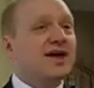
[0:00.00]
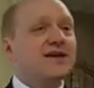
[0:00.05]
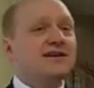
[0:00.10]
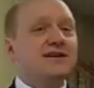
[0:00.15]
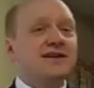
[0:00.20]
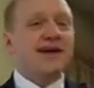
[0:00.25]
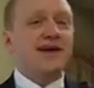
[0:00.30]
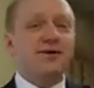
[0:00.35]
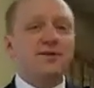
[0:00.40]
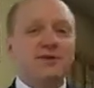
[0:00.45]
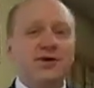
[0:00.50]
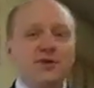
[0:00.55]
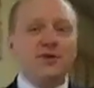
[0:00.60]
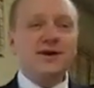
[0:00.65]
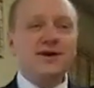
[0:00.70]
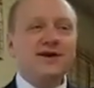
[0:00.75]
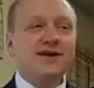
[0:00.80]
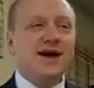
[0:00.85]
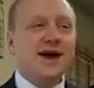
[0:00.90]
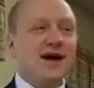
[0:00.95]
Today we're
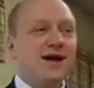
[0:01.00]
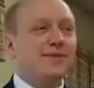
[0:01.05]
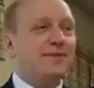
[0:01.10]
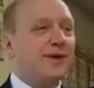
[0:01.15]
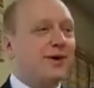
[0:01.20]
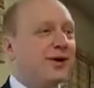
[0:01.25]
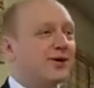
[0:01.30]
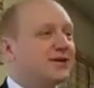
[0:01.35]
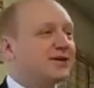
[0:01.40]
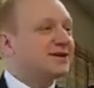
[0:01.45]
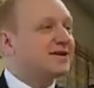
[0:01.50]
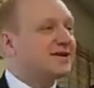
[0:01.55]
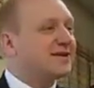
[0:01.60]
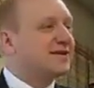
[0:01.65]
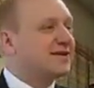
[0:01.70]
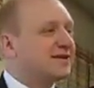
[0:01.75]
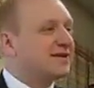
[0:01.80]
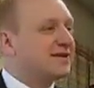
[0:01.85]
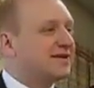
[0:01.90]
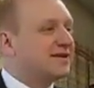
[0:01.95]
going to talk about,
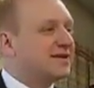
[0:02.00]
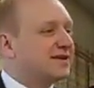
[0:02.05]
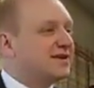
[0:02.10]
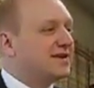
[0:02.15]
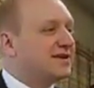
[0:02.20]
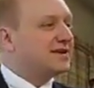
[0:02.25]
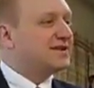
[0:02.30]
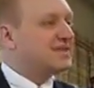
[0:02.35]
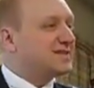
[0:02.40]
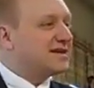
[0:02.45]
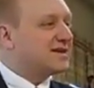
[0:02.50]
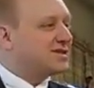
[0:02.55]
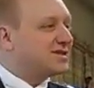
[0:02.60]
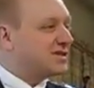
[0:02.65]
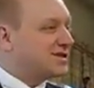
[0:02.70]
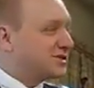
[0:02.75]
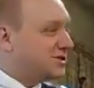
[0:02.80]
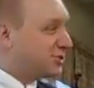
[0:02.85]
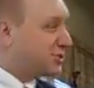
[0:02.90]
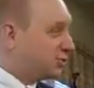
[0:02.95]
in
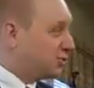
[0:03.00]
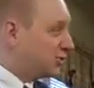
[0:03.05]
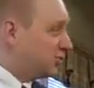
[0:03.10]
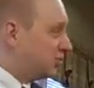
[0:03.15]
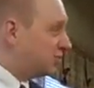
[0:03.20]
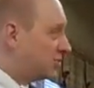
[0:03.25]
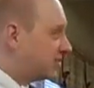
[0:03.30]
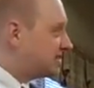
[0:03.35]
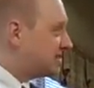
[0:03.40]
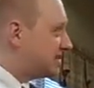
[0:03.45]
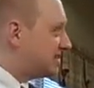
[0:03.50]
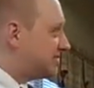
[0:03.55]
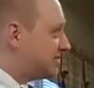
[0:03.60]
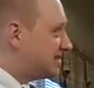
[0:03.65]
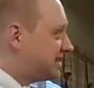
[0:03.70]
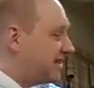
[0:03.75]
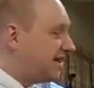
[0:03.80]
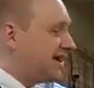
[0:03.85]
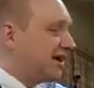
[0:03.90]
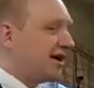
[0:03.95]
session 2,
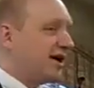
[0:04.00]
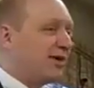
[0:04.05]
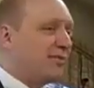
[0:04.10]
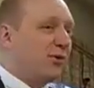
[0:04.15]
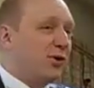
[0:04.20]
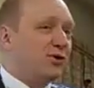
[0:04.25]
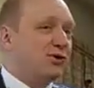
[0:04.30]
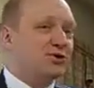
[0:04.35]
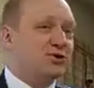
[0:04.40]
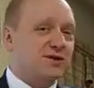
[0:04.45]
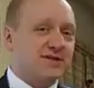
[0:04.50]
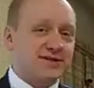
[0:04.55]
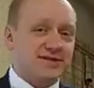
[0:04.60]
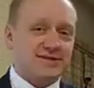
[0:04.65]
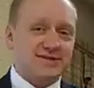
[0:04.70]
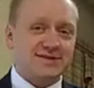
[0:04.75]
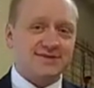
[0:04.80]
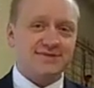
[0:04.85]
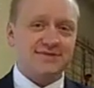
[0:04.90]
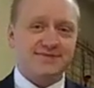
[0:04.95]
subsidiary
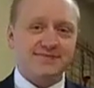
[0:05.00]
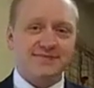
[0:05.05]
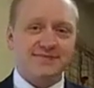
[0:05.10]
motions.